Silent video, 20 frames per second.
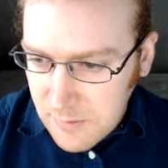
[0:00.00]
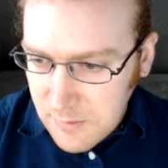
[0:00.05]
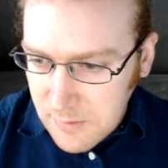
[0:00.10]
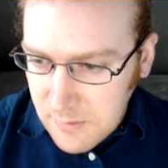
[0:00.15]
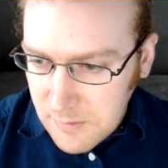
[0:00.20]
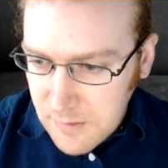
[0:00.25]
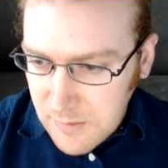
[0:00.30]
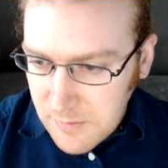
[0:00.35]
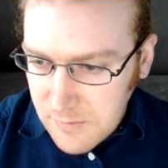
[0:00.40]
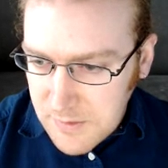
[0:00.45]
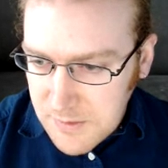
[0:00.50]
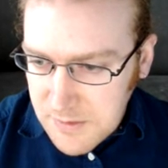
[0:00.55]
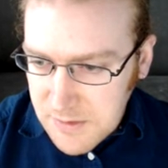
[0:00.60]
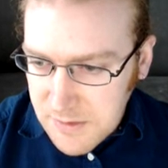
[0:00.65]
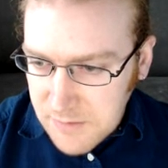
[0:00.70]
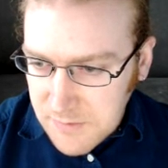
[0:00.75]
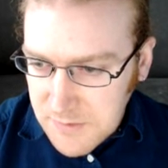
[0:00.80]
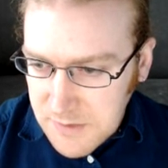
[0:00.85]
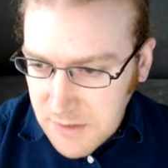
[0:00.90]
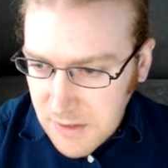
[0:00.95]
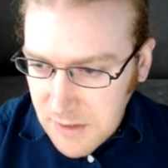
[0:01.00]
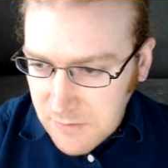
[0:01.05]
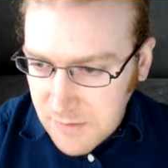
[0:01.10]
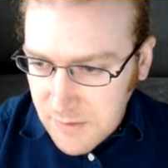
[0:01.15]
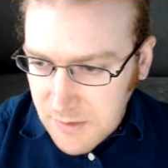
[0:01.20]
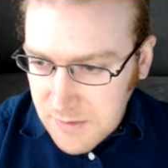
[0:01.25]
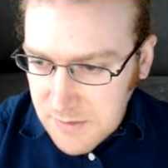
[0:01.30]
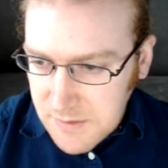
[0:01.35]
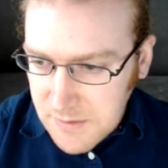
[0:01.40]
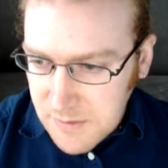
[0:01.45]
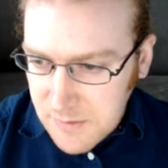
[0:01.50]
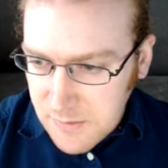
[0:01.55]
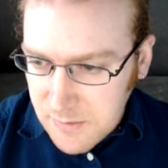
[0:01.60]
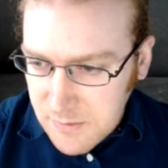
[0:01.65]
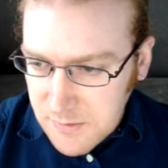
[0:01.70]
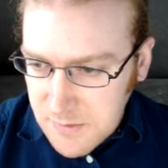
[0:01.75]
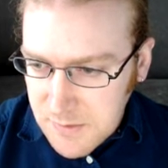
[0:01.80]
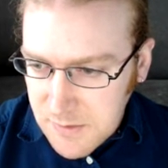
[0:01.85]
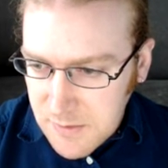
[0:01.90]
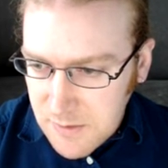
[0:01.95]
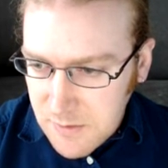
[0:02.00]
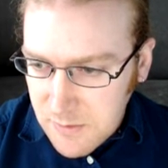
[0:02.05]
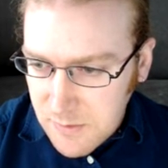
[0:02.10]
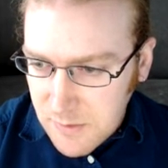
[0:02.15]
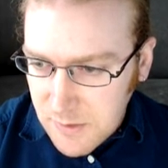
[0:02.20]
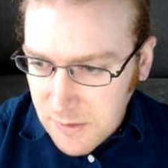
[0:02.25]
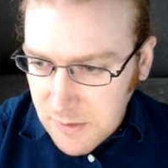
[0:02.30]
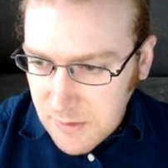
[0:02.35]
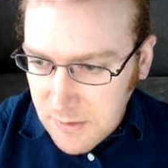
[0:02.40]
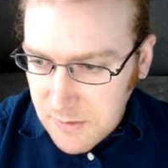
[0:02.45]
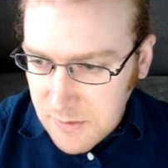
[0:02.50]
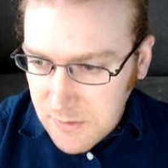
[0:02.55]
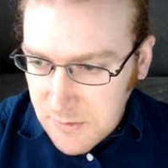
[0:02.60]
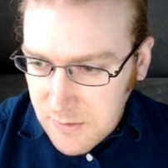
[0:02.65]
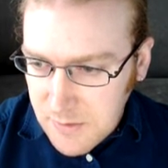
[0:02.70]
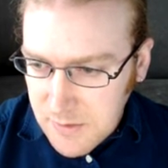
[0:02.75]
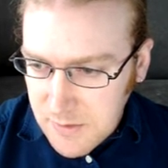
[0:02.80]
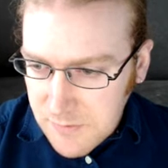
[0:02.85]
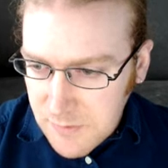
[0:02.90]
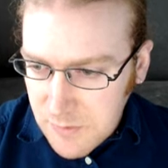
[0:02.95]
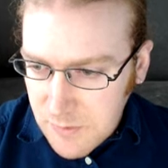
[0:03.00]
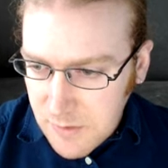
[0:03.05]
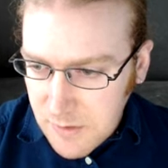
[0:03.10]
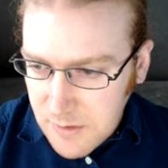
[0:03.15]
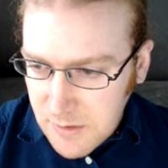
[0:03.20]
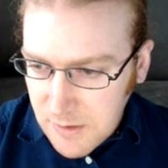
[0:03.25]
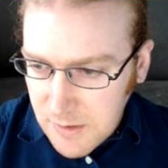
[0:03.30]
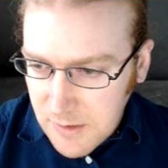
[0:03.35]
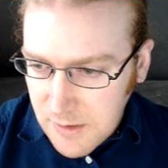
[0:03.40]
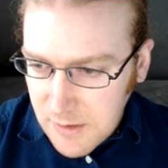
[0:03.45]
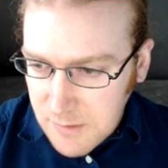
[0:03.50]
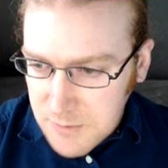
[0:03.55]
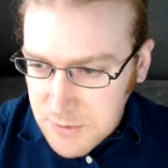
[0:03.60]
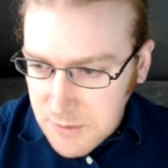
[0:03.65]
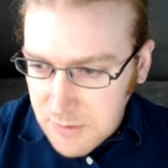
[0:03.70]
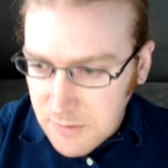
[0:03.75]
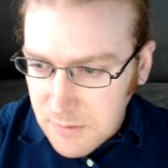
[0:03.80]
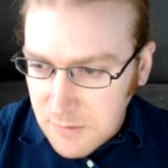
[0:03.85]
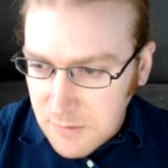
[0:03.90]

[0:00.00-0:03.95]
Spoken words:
Then this stuff is kind of on its own. So I do want to do this. If you cut, I capture.